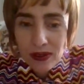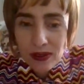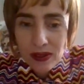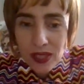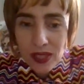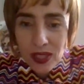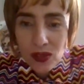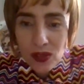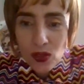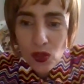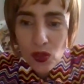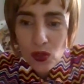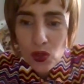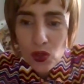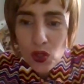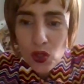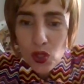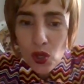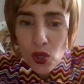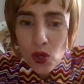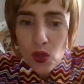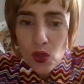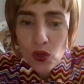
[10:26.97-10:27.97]
and don't
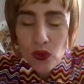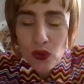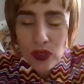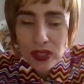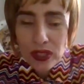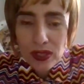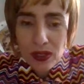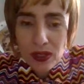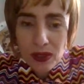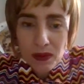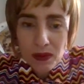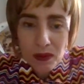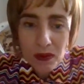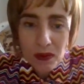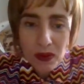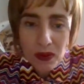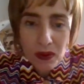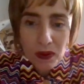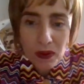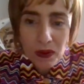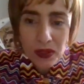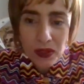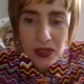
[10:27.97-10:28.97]
joke with
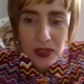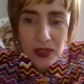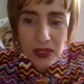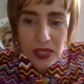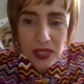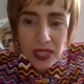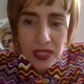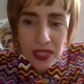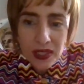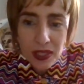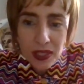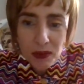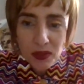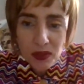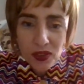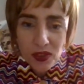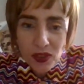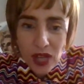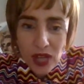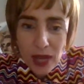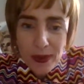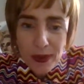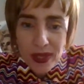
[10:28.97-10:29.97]

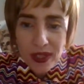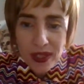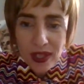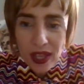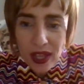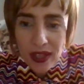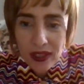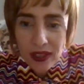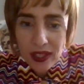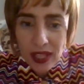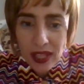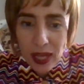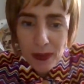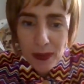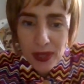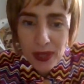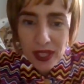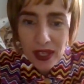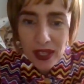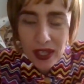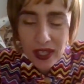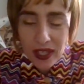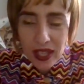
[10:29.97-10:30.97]
desubscribing and
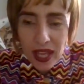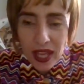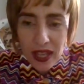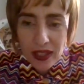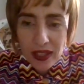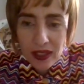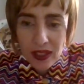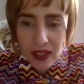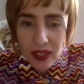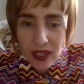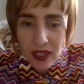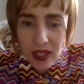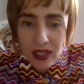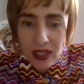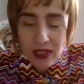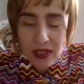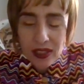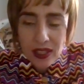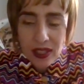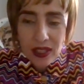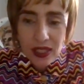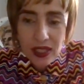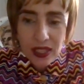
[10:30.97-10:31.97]
coming again.
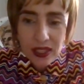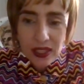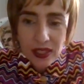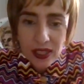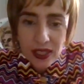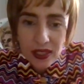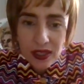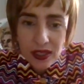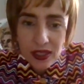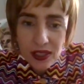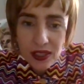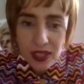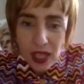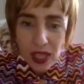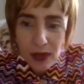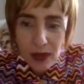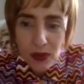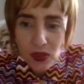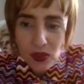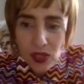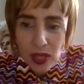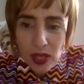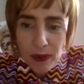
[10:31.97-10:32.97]
Deleting the
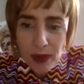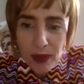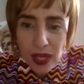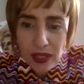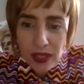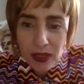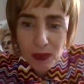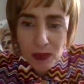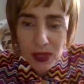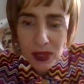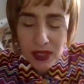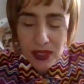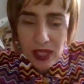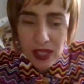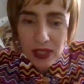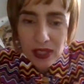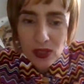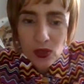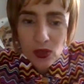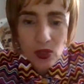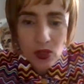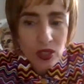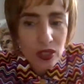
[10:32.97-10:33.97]
subscribe button and then
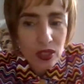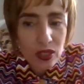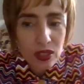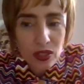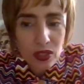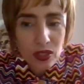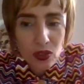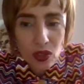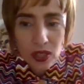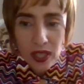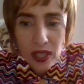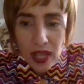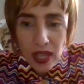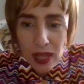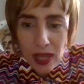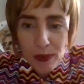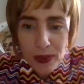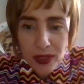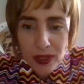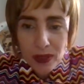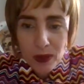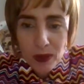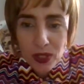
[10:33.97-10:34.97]
you are not
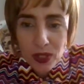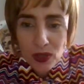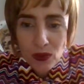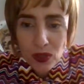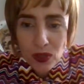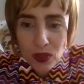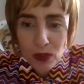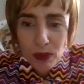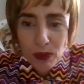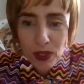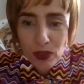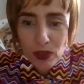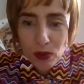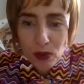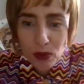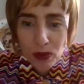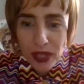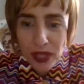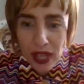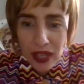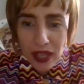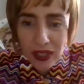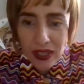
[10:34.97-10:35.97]
helping me. You will be on a
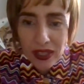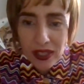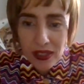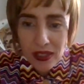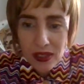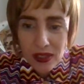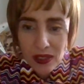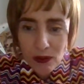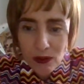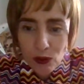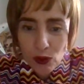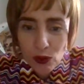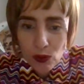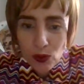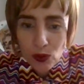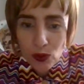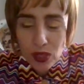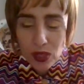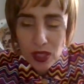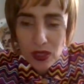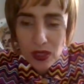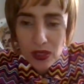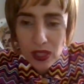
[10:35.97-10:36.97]
blacklist if you do
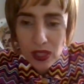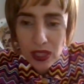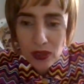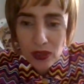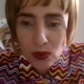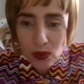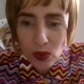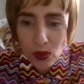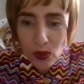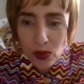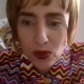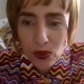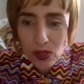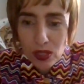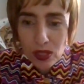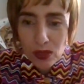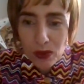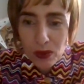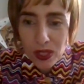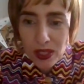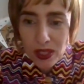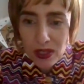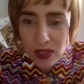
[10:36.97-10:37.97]
this. I told you this
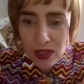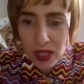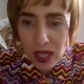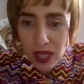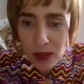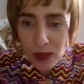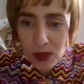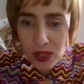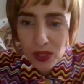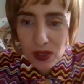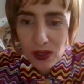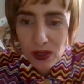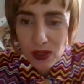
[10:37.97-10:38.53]
many times